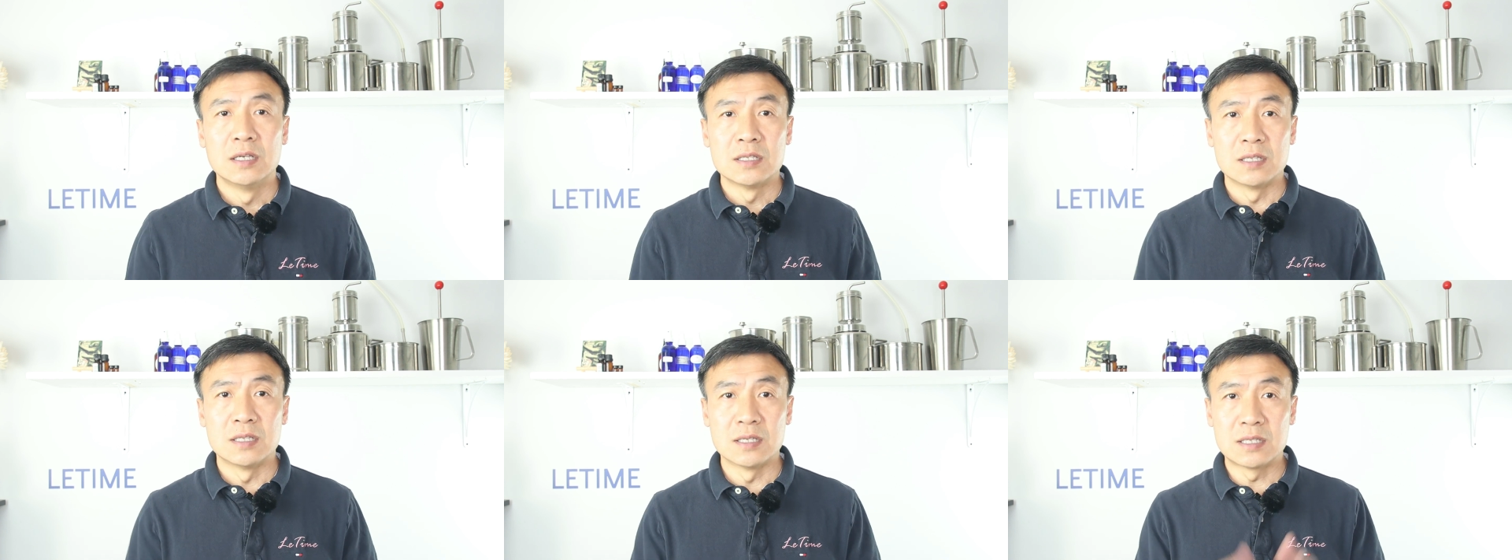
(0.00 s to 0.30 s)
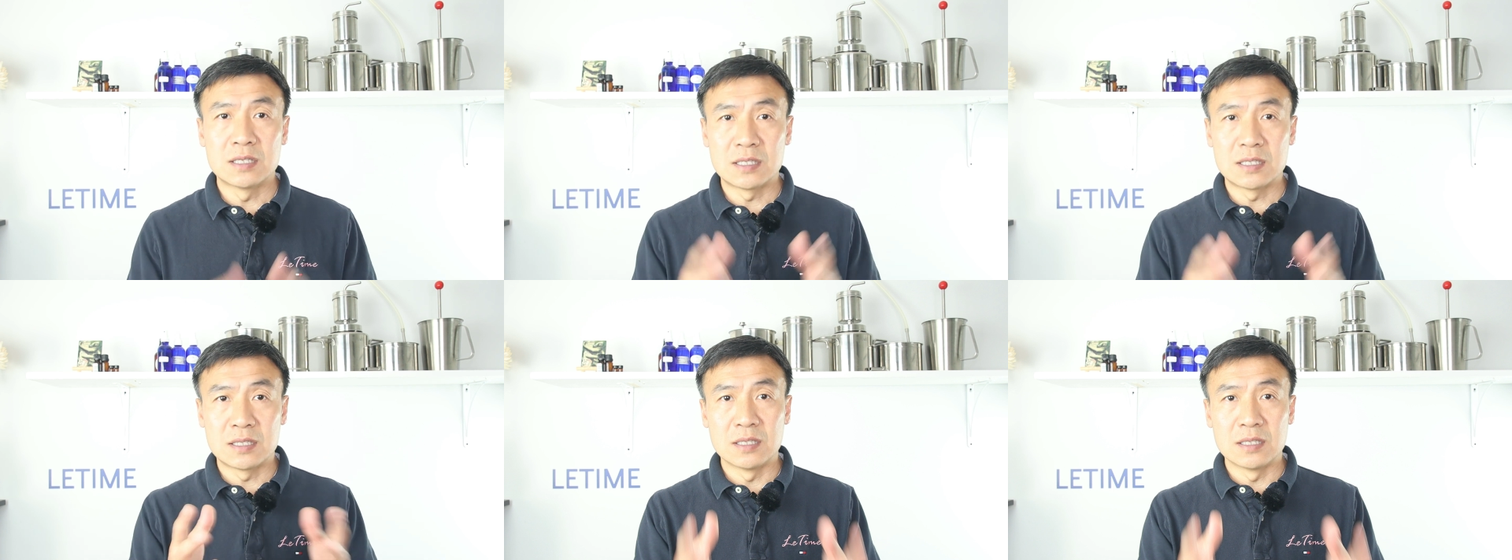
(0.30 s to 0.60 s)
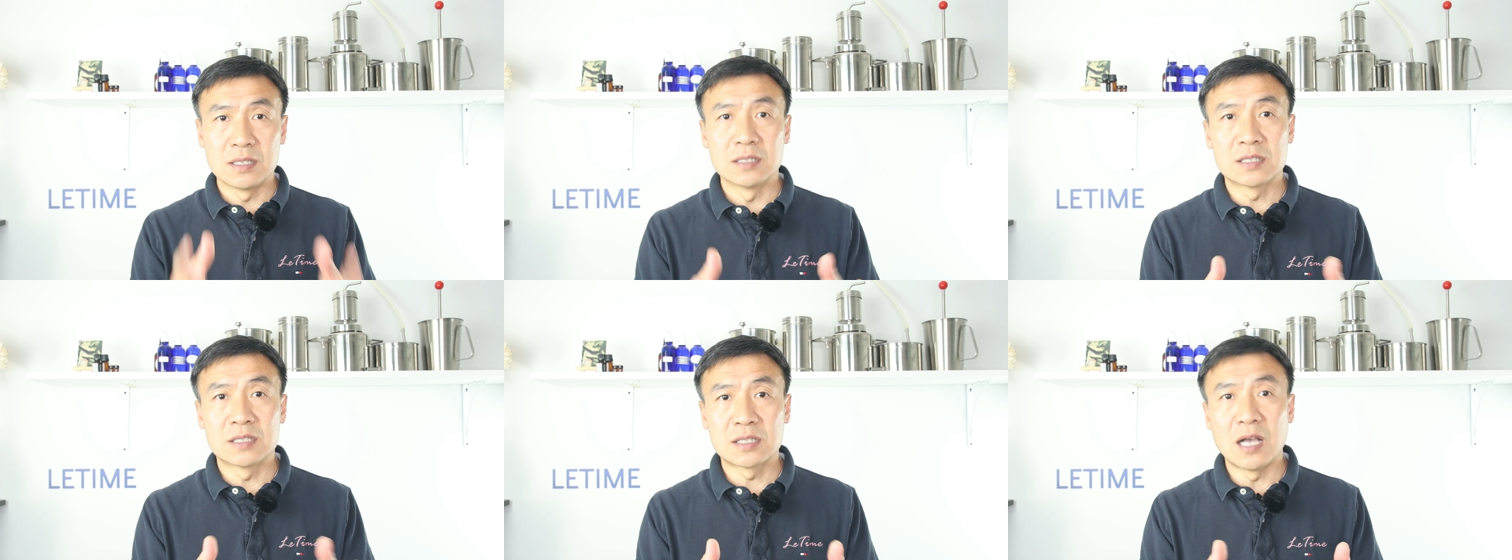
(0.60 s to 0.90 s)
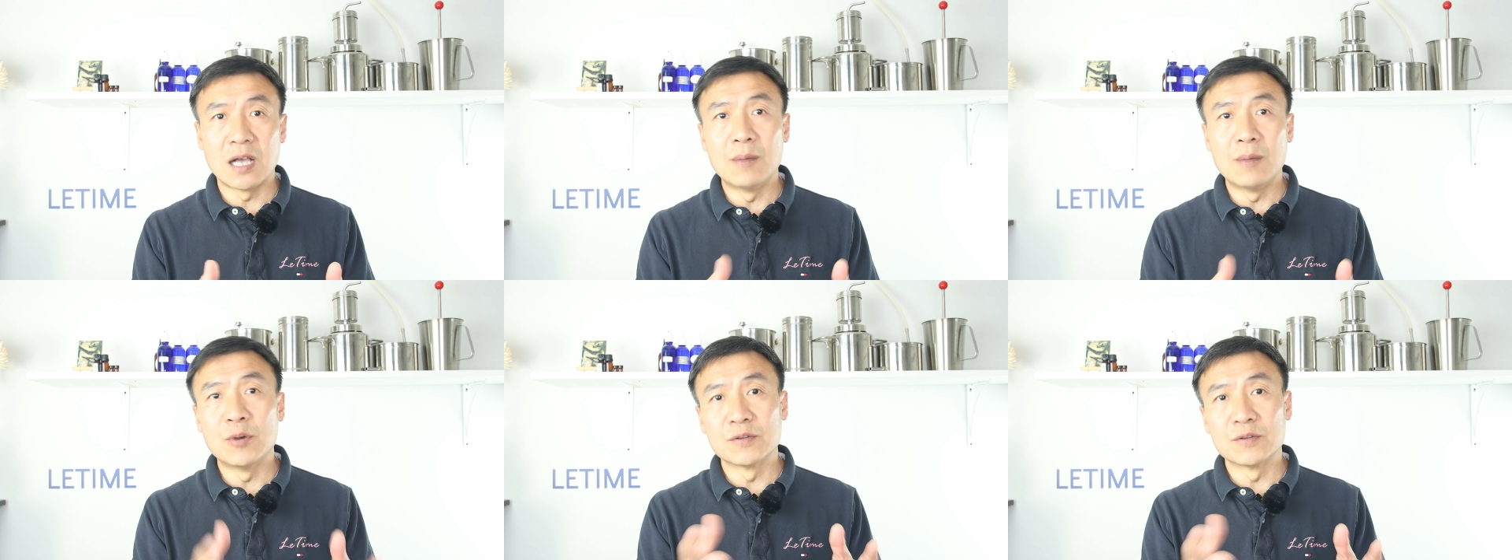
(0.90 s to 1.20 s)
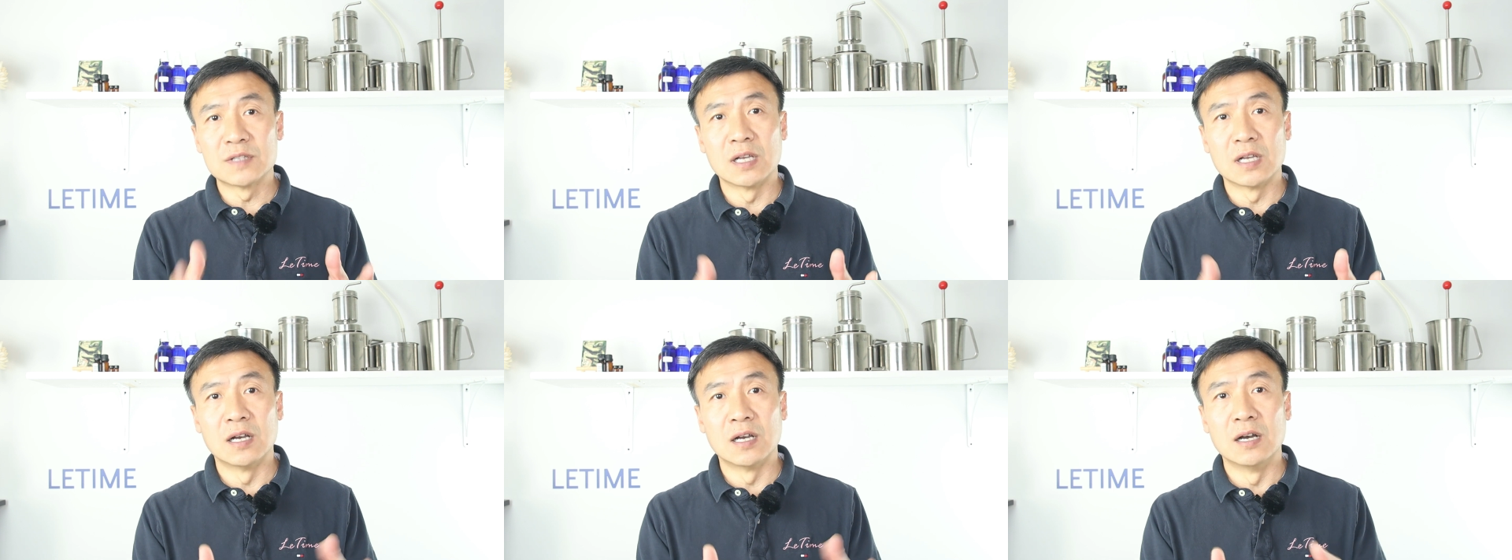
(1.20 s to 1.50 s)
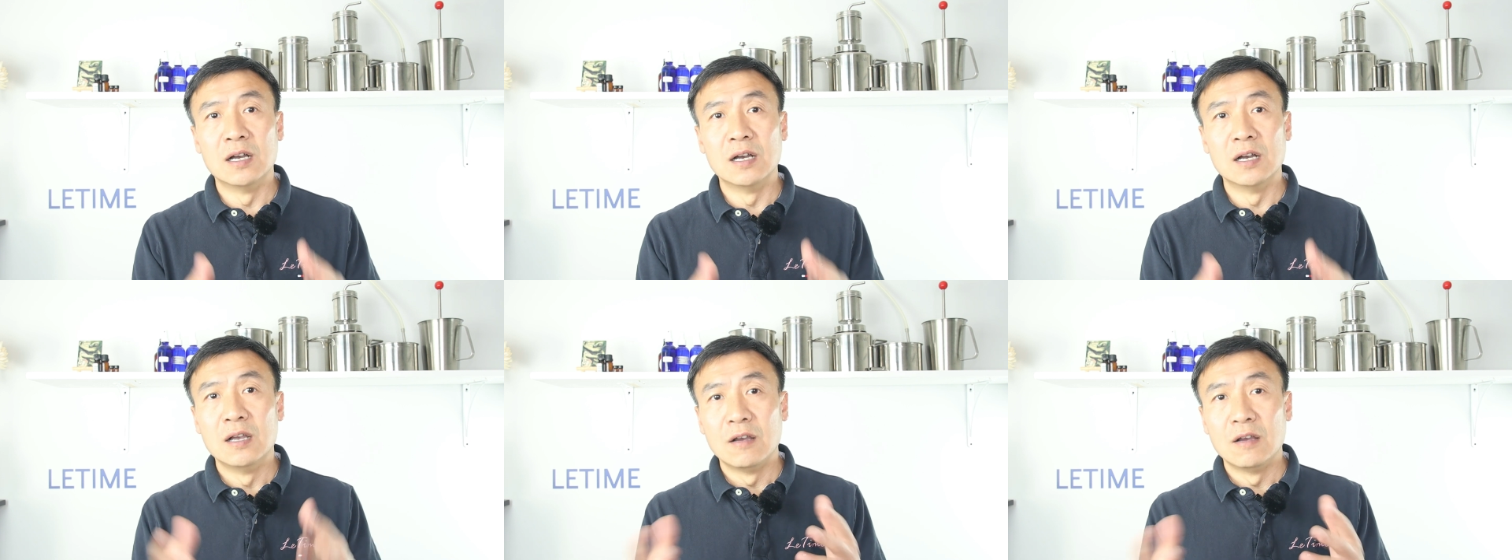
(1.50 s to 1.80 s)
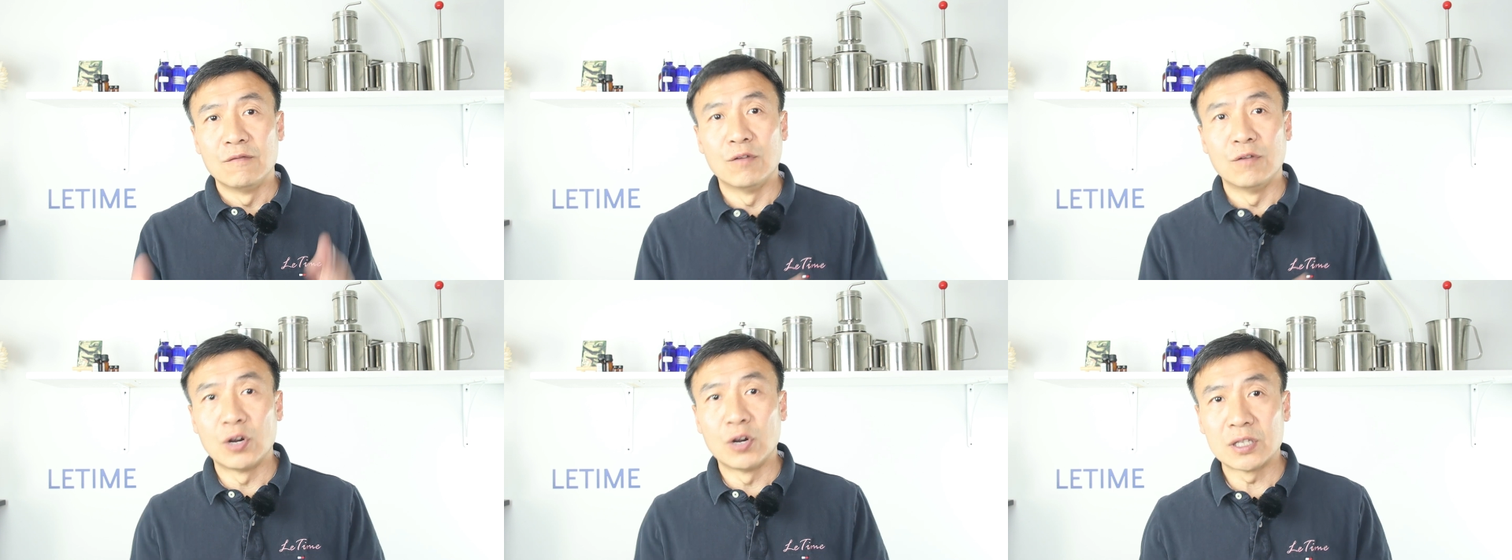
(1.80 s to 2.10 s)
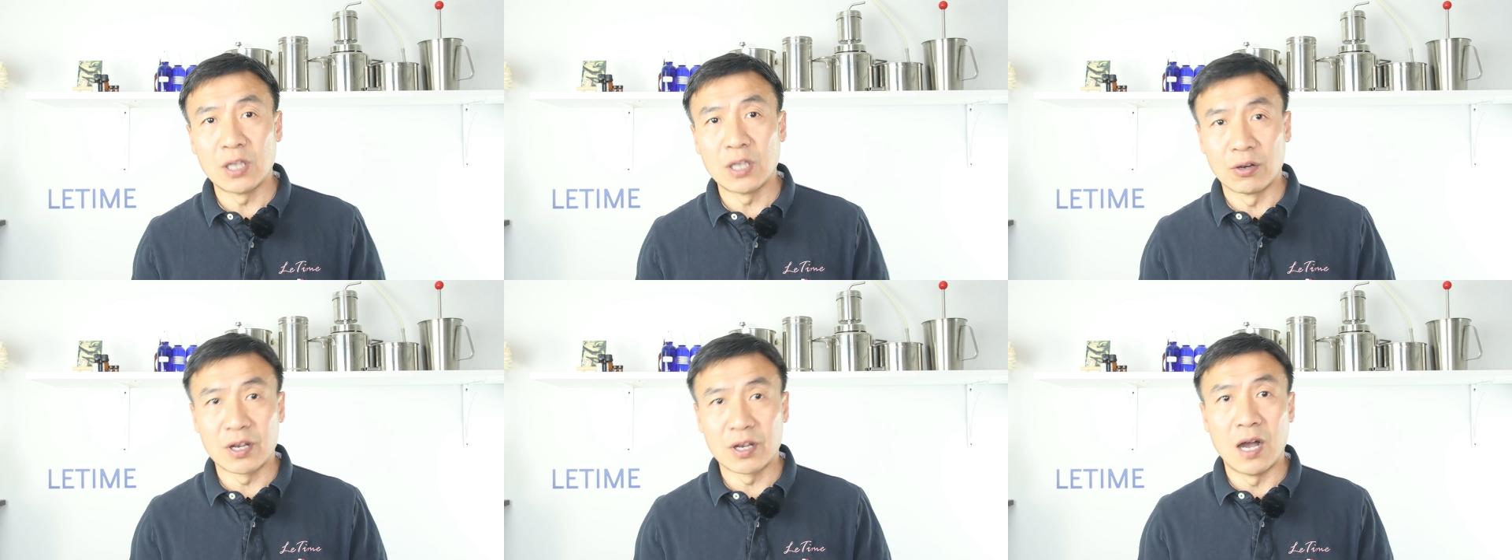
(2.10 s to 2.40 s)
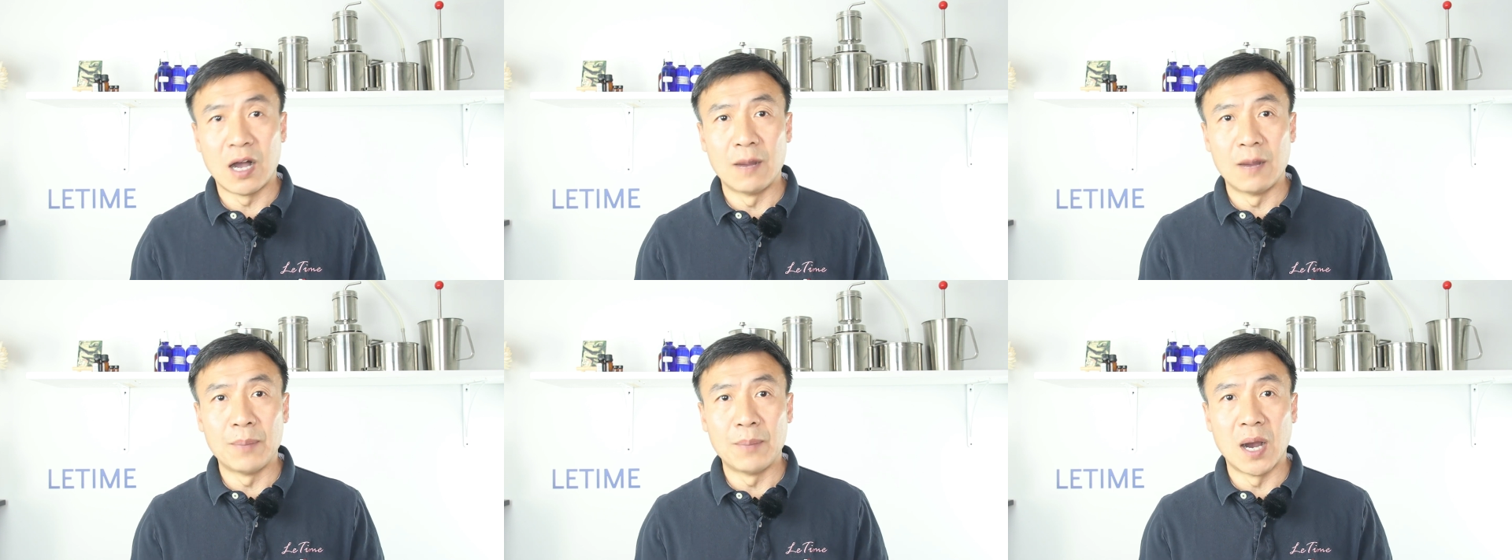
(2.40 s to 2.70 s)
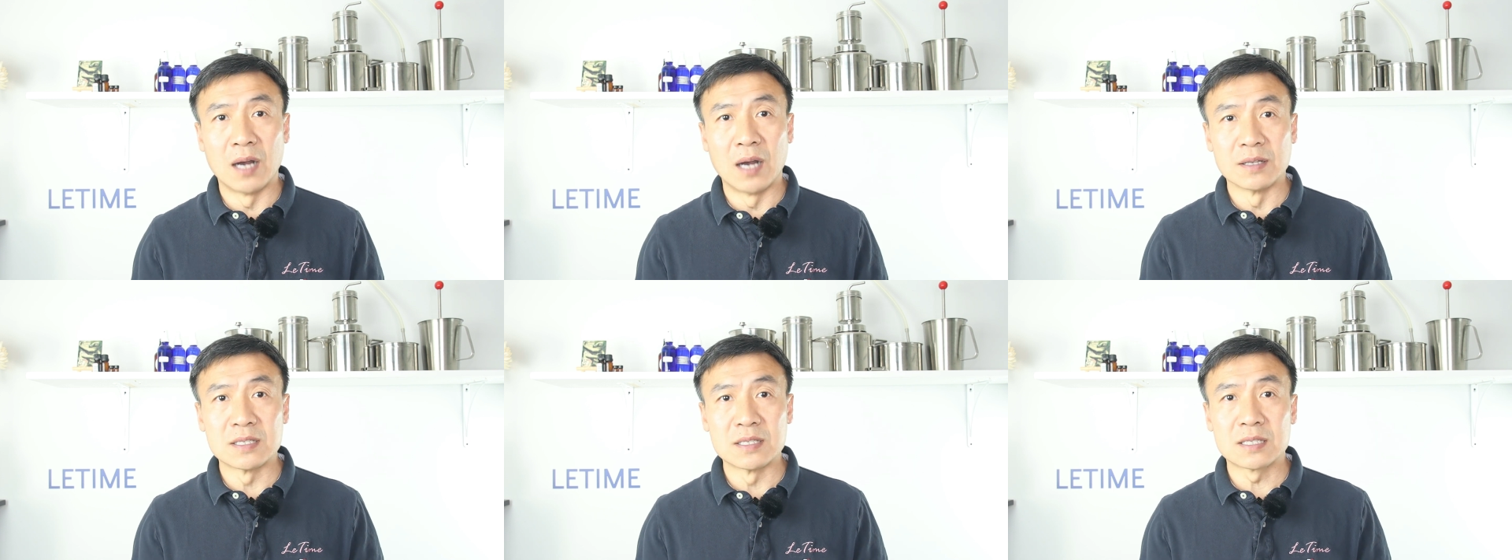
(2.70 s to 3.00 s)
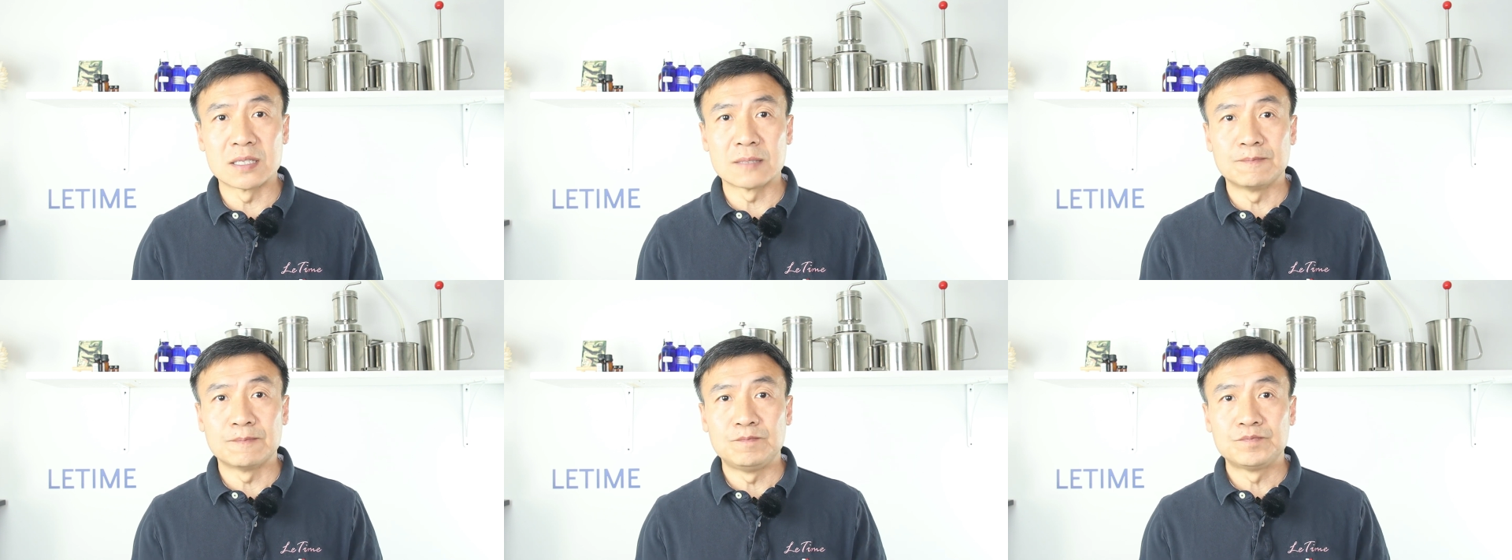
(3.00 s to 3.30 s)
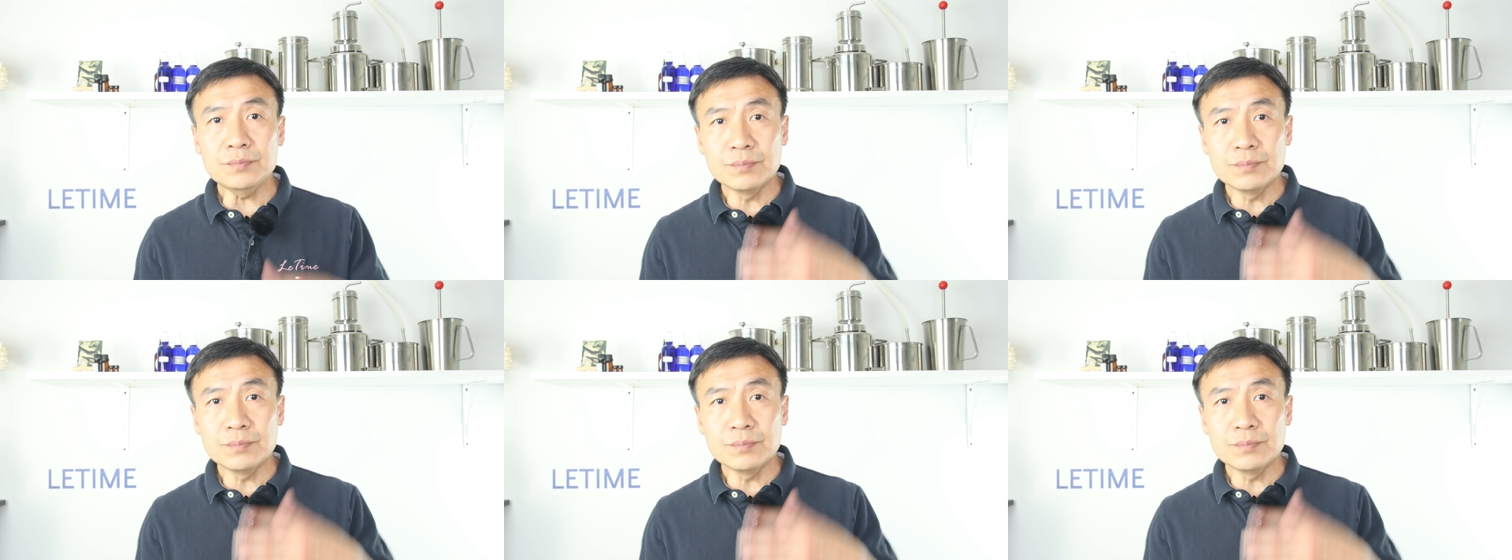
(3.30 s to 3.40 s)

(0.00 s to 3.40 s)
some of the volatile compounds